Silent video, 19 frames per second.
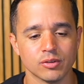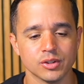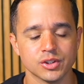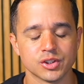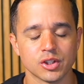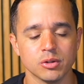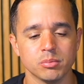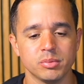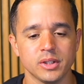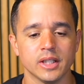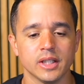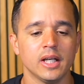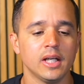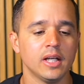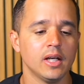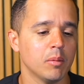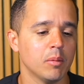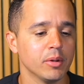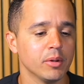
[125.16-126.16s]
this can be,
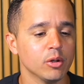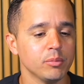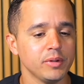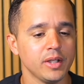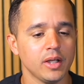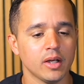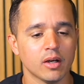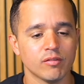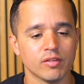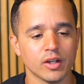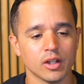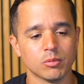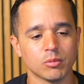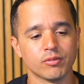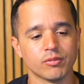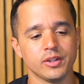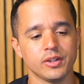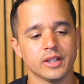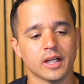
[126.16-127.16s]
but it'll be
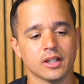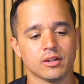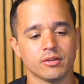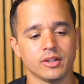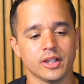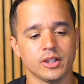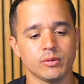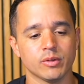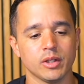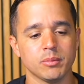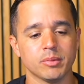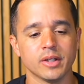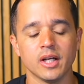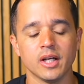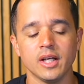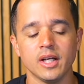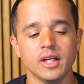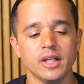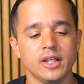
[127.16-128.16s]
available for you to download anyway. But
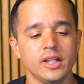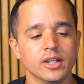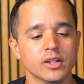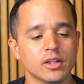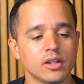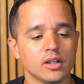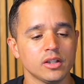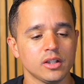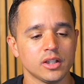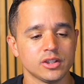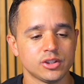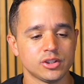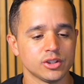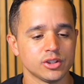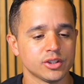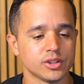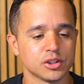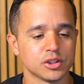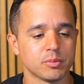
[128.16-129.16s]
here, let's
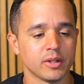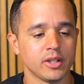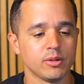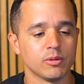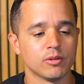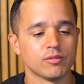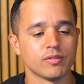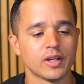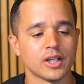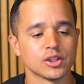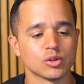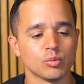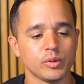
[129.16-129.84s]
just explain real fast.